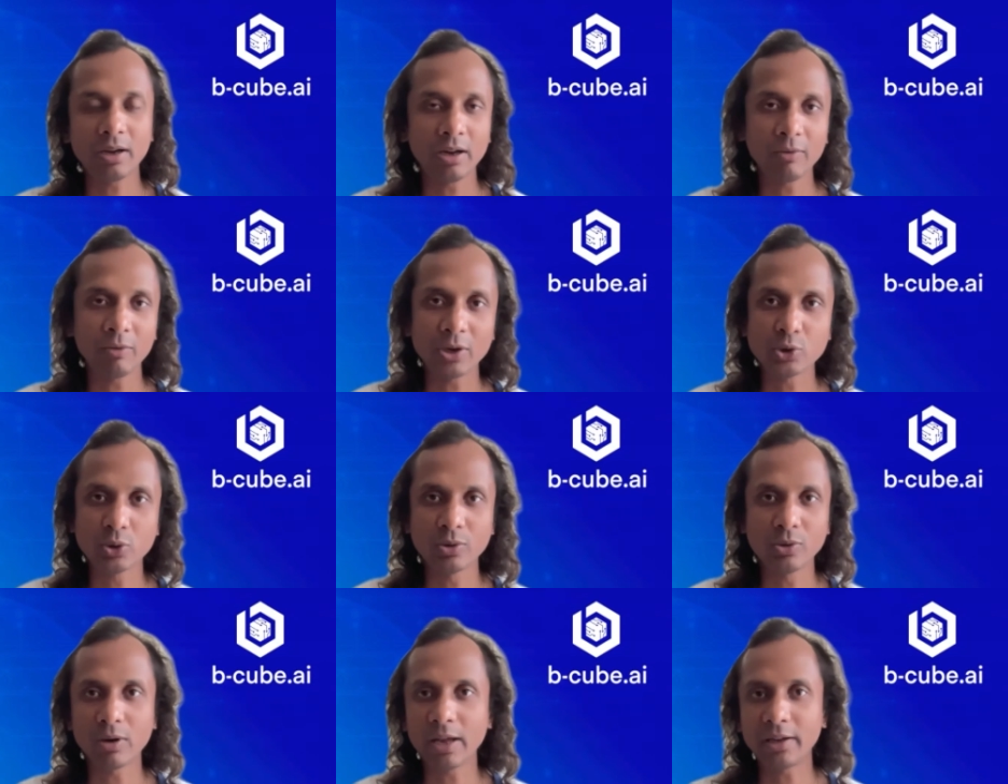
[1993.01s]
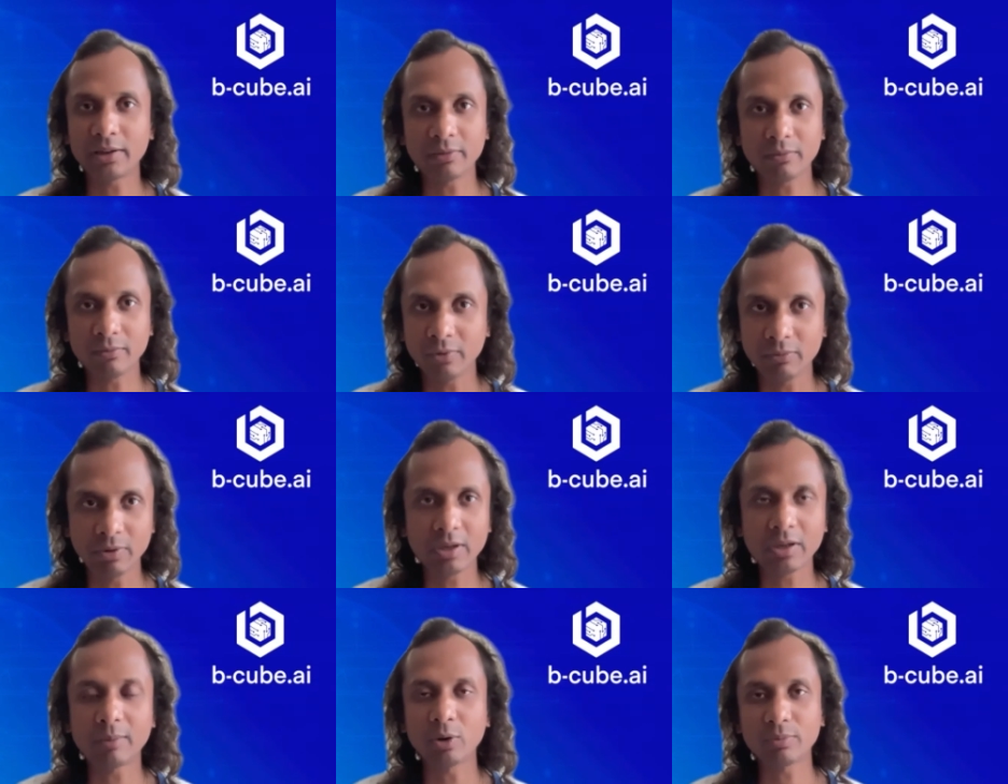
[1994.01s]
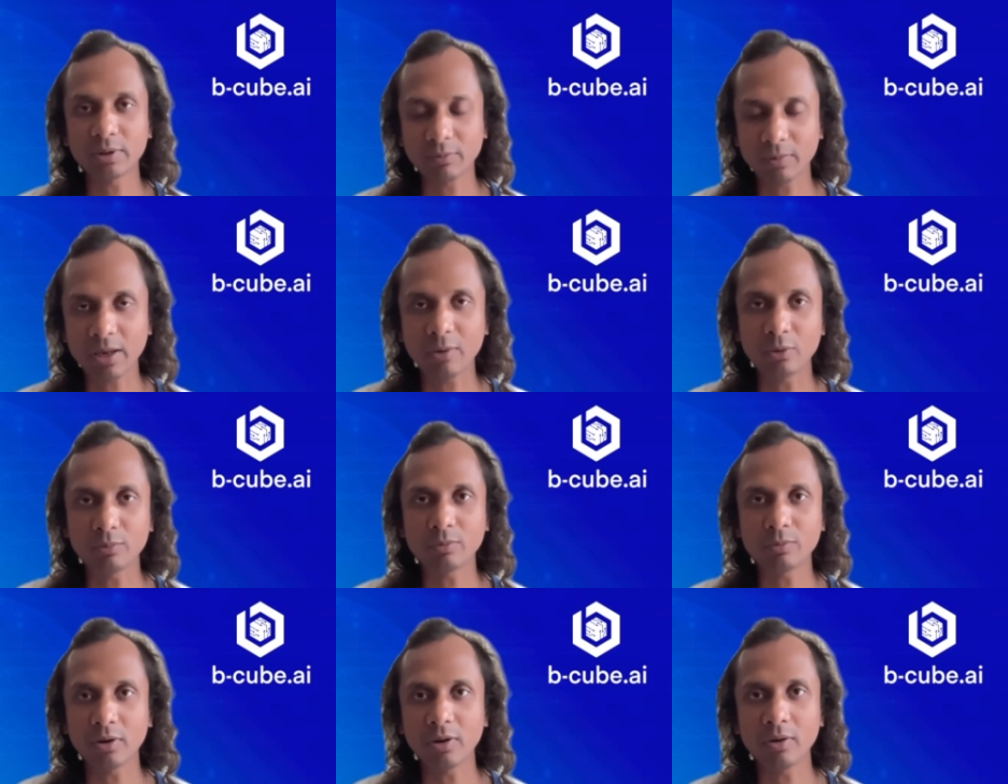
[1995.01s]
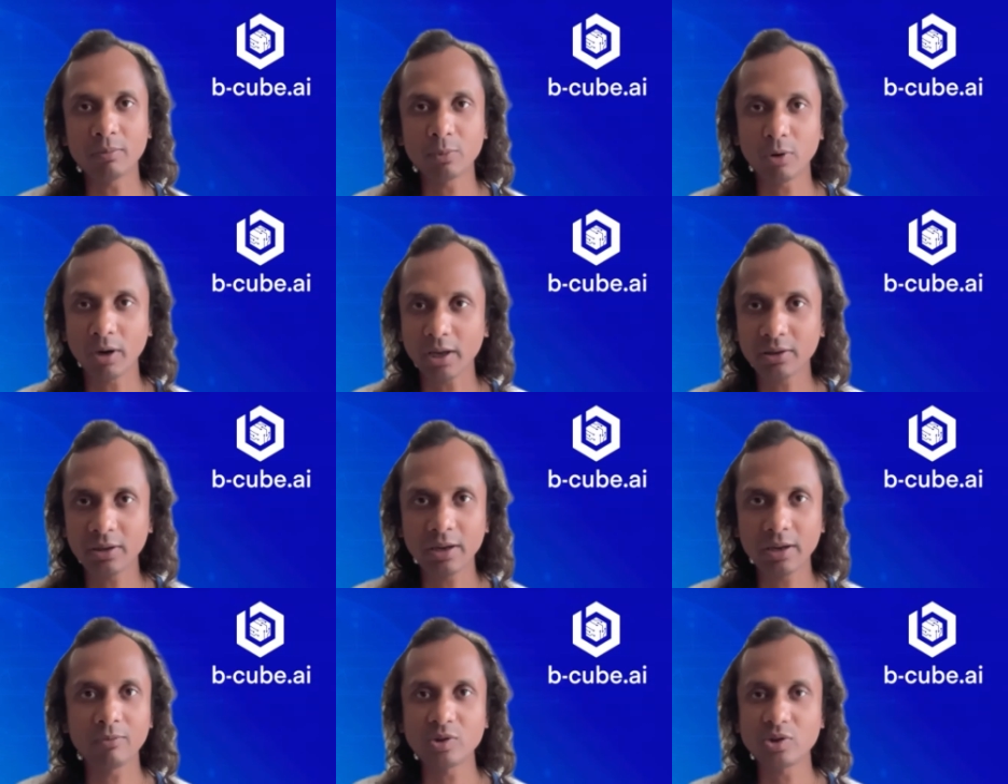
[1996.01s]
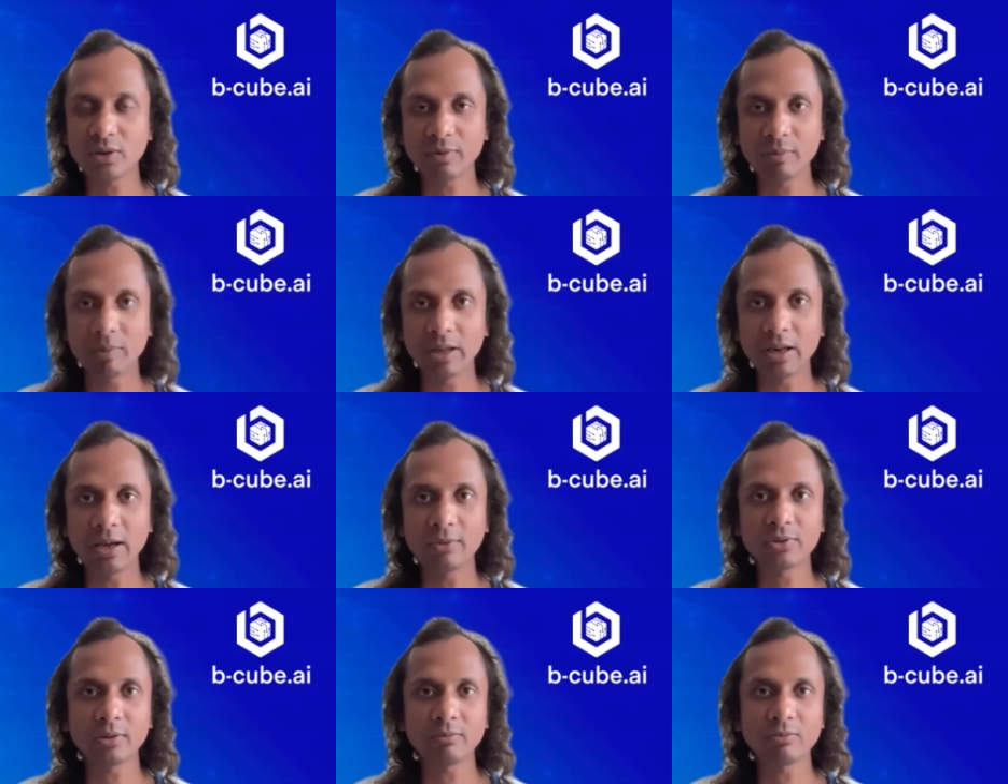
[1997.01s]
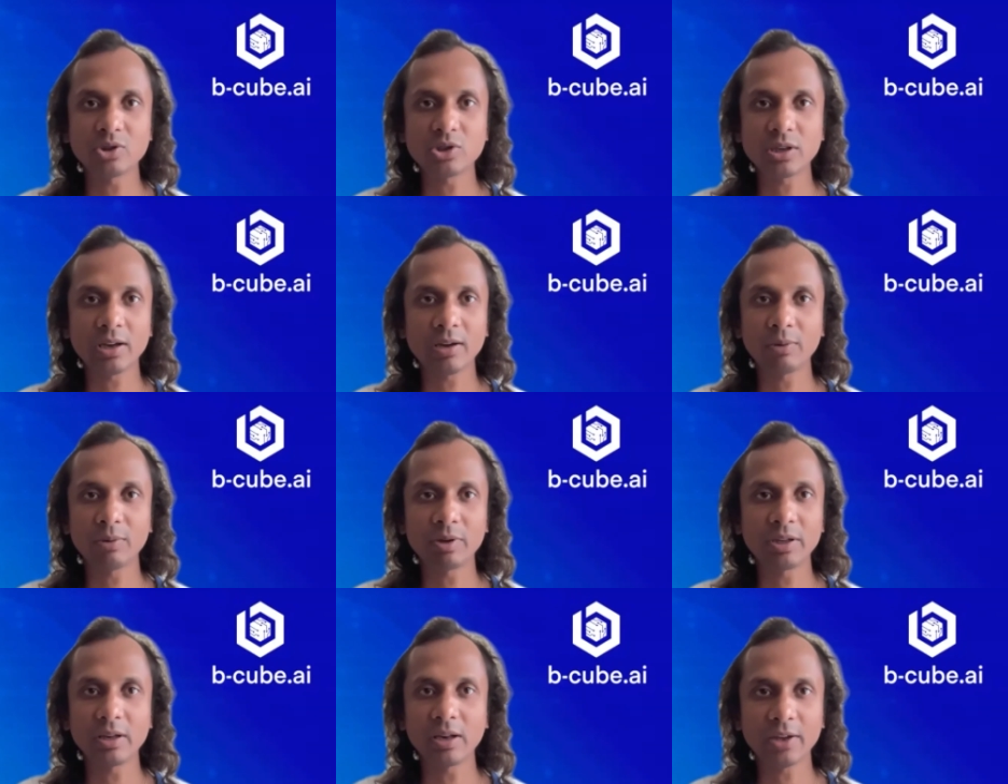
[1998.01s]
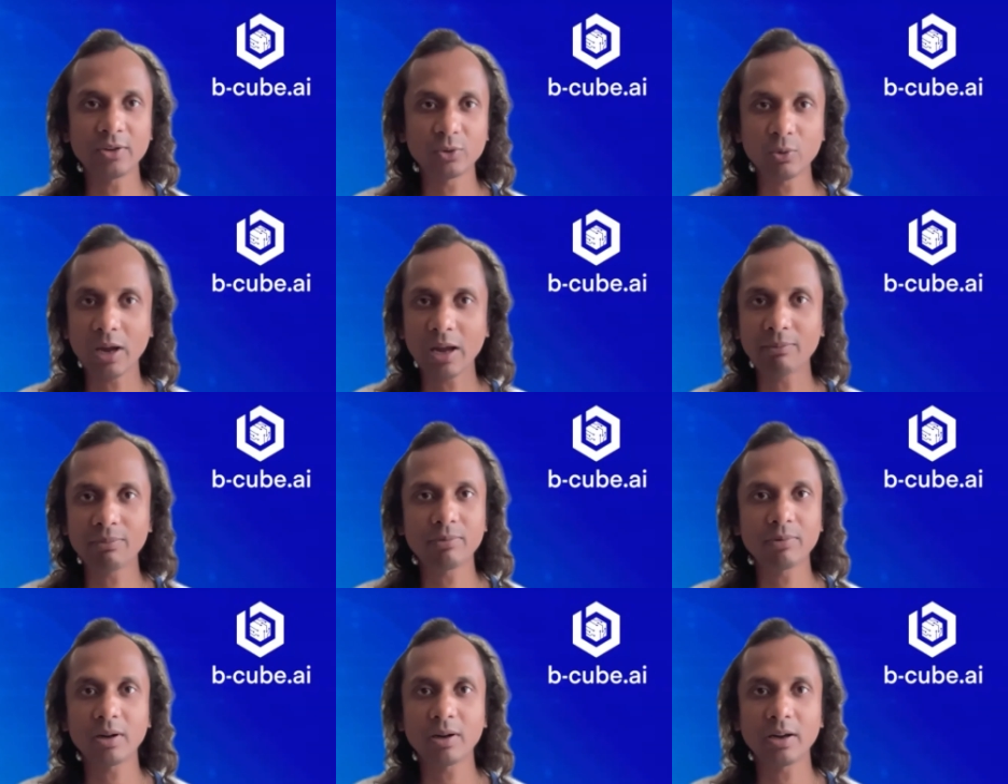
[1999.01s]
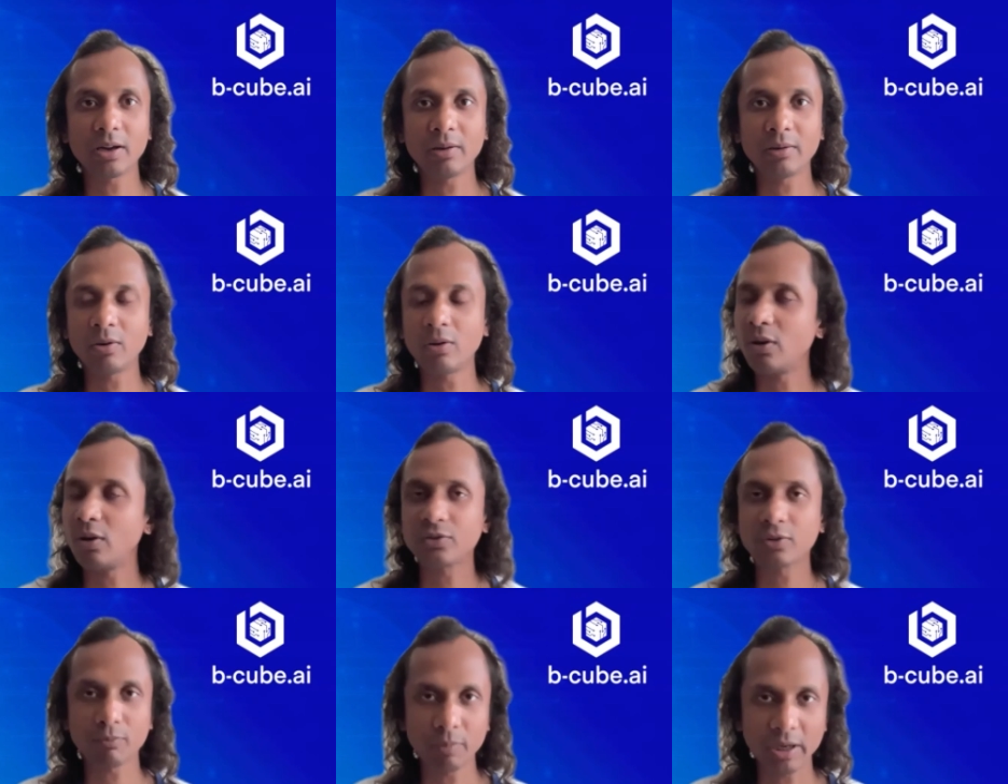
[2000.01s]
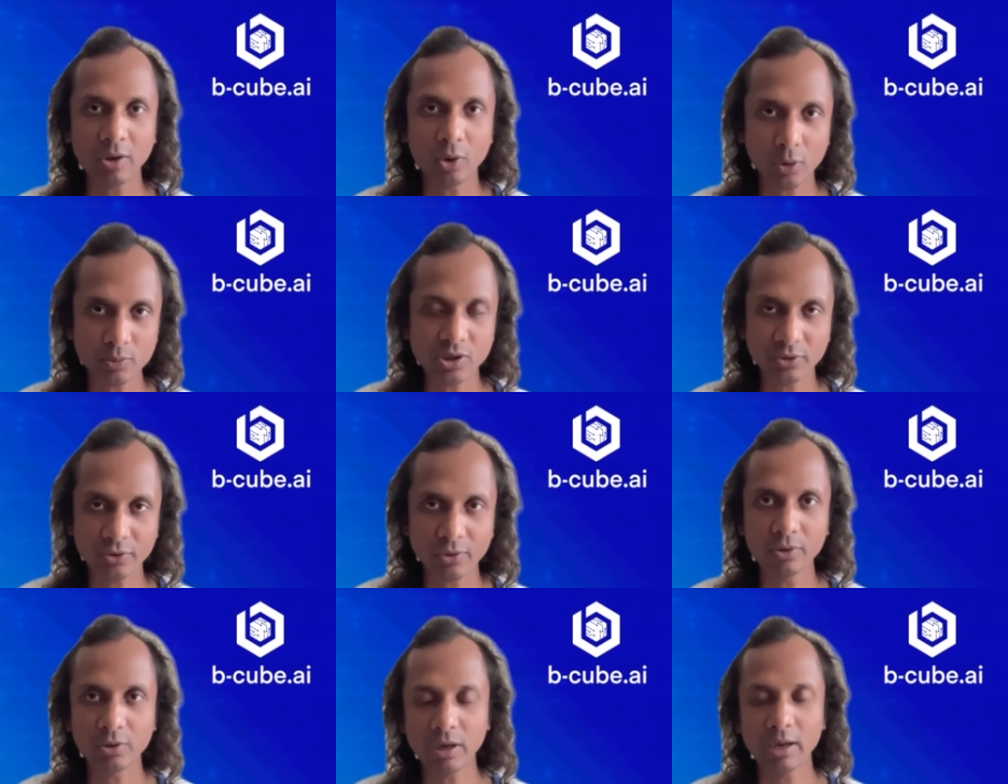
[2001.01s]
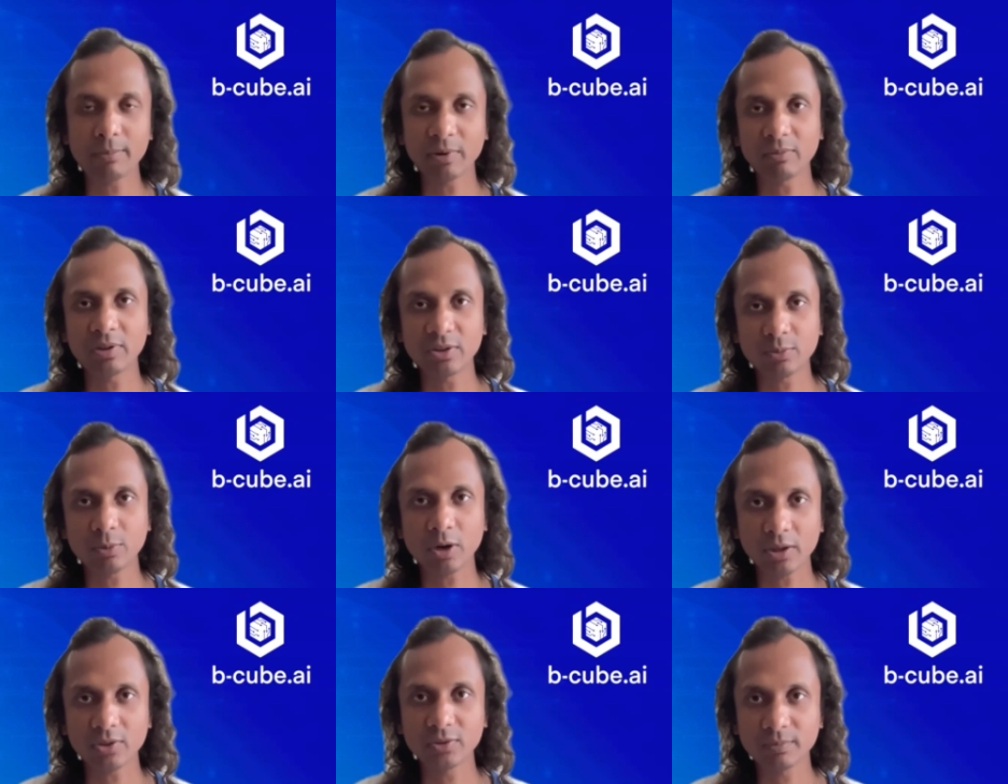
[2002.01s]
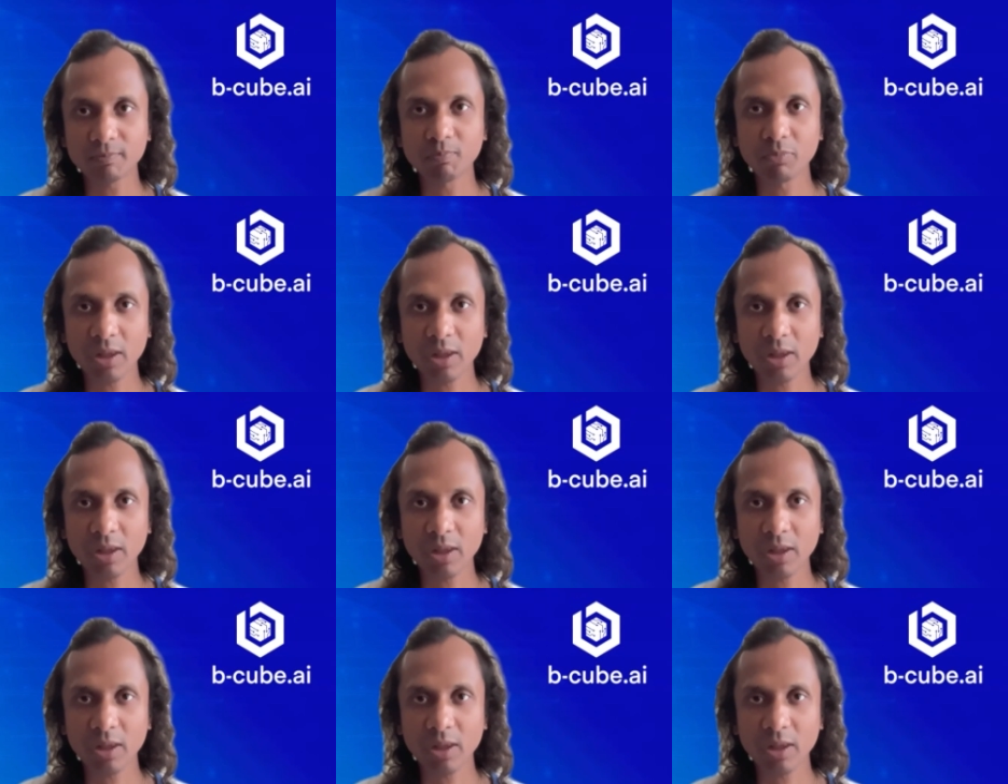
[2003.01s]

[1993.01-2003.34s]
i will assure you like we will come out with a very good uh, product which everybody loves and which everybody likes to have and lots of big adoption is going to happen with these products